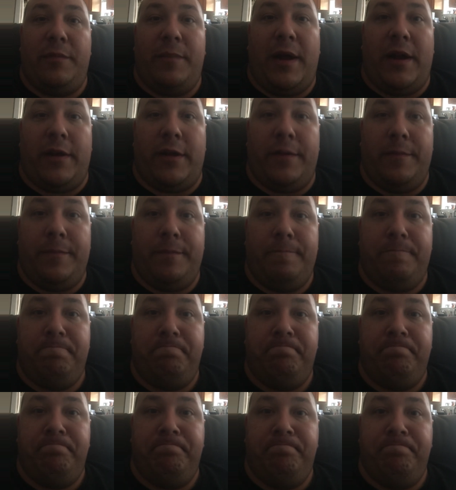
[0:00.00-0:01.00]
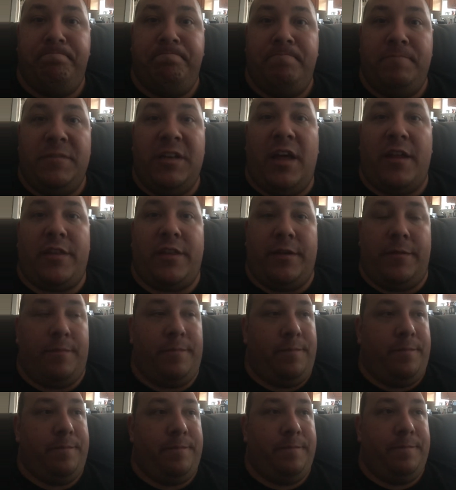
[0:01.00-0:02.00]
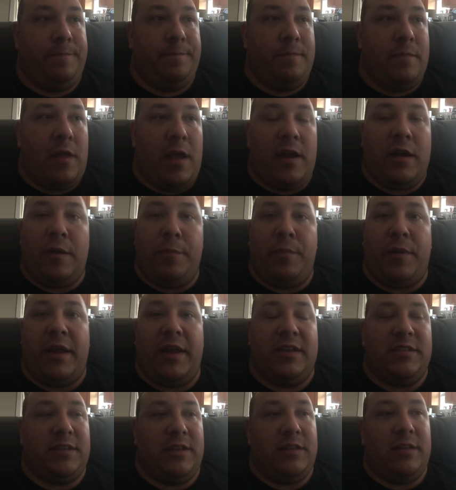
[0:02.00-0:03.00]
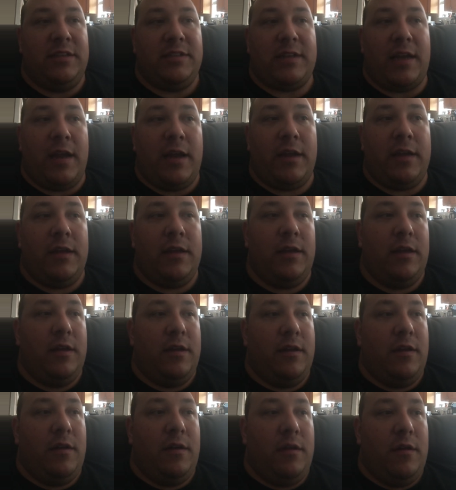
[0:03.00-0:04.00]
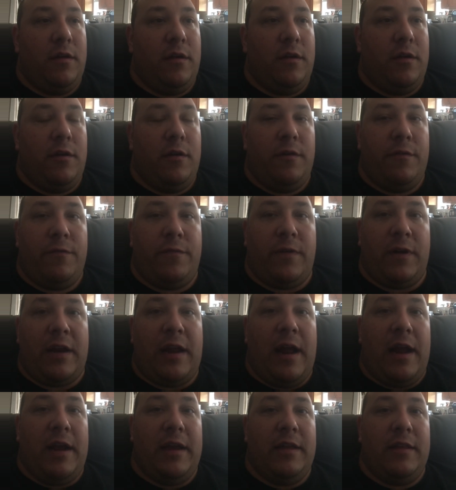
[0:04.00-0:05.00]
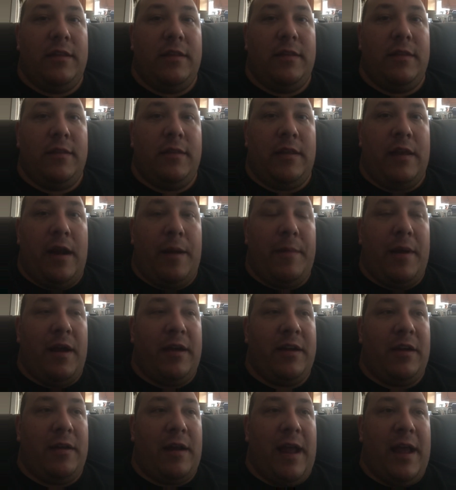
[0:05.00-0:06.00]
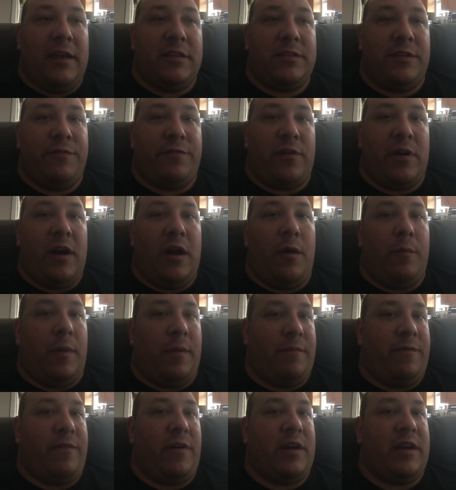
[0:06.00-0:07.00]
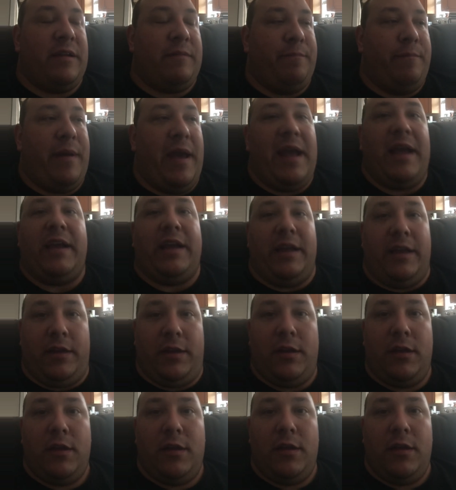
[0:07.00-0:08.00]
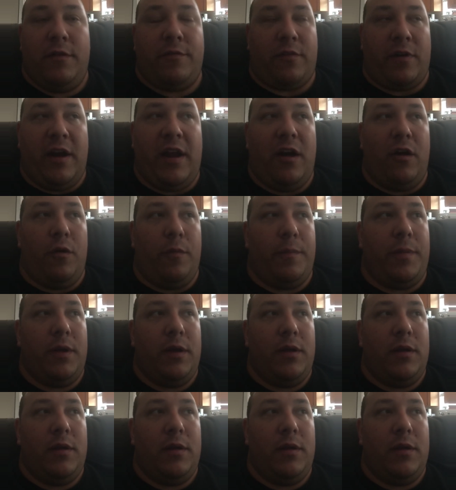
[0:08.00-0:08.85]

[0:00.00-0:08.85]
about it. Nothing. I complained. I said, "This guy forgot that I'm out here asking for help. I'm fucking begging for help